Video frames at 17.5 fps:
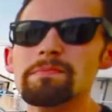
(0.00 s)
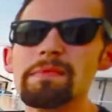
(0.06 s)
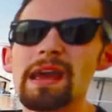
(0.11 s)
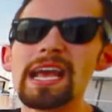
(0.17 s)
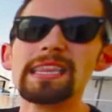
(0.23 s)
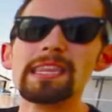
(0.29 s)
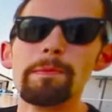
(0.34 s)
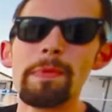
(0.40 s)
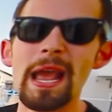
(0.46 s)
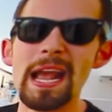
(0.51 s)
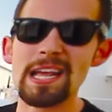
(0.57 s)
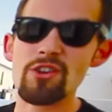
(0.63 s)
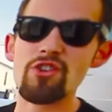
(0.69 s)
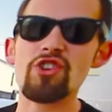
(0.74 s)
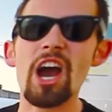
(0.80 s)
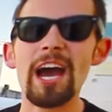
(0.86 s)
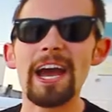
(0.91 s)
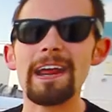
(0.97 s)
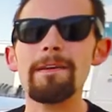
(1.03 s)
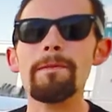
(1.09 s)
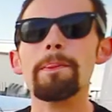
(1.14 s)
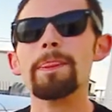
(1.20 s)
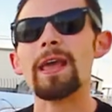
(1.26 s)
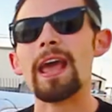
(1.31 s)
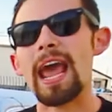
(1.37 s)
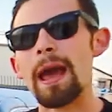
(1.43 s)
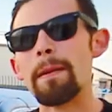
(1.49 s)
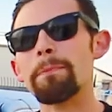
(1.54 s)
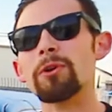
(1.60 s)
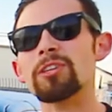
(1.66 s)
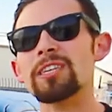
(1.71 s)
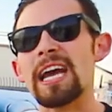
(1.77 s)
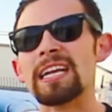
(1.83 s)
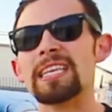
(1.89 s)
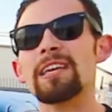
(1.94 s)
to make the paint shine and
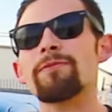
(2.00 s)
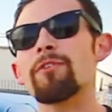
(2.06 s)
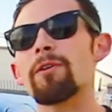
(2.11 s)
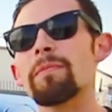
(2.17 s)
protect it